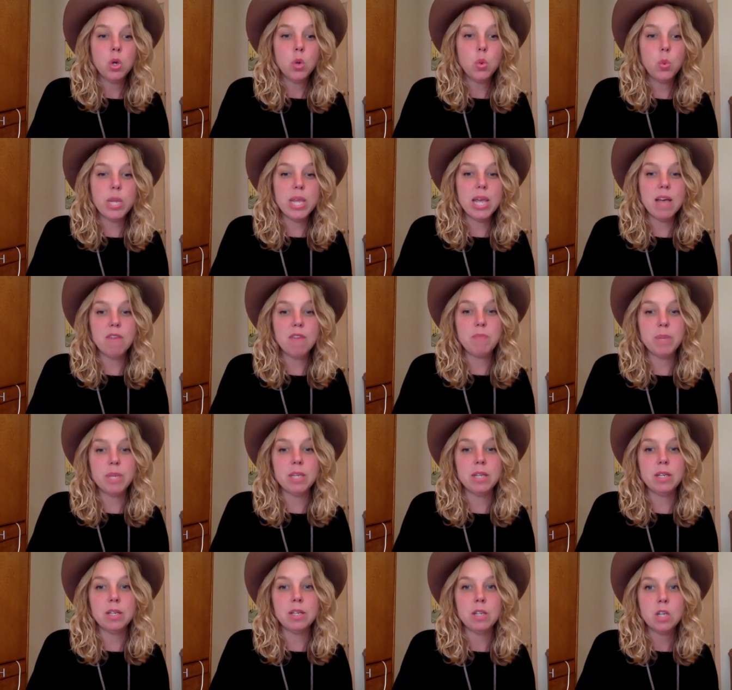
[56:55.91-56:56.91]
We have
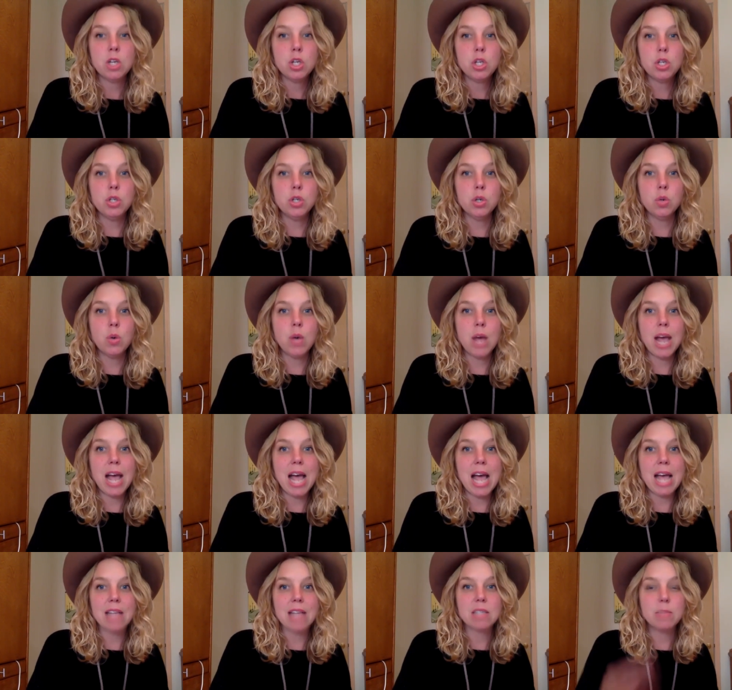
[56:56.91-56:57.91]
been, you know,
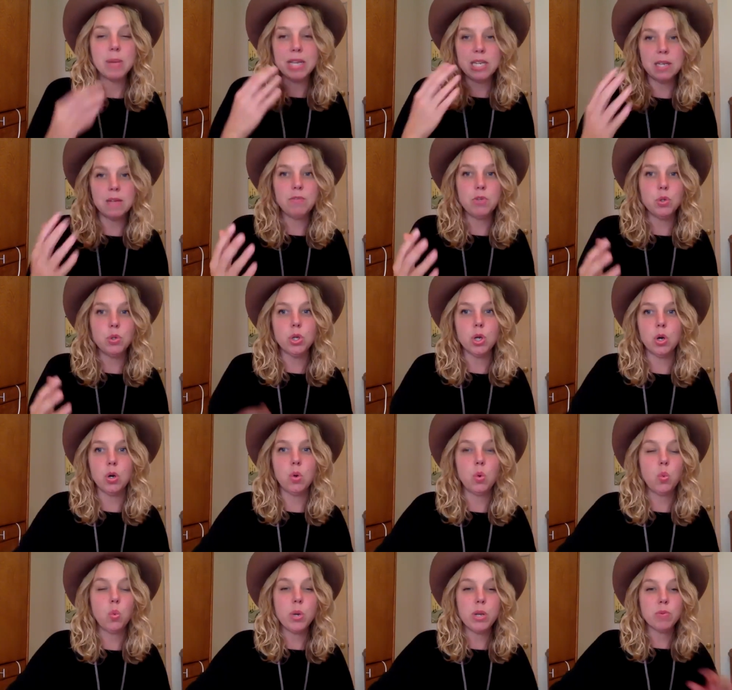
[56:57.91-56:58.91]
as many of you
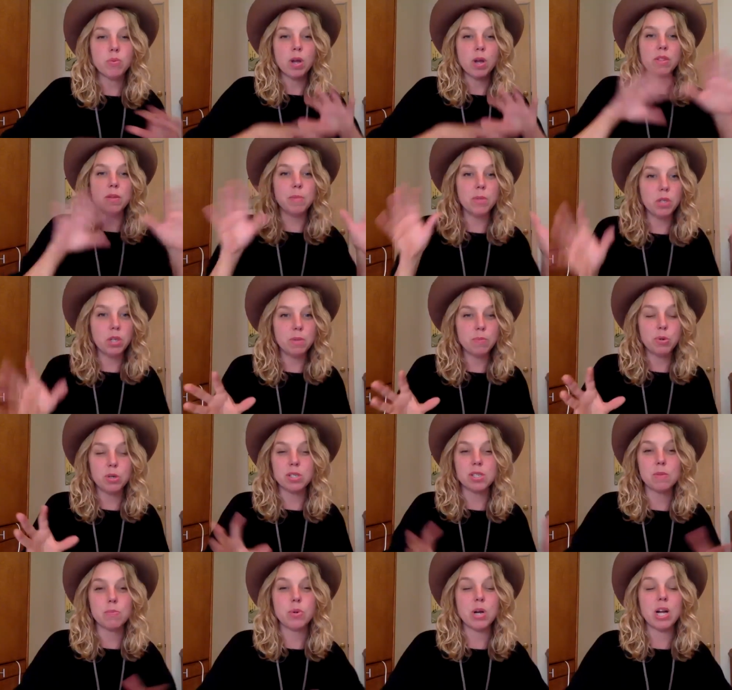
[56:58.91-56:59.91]
know, we run the Million Person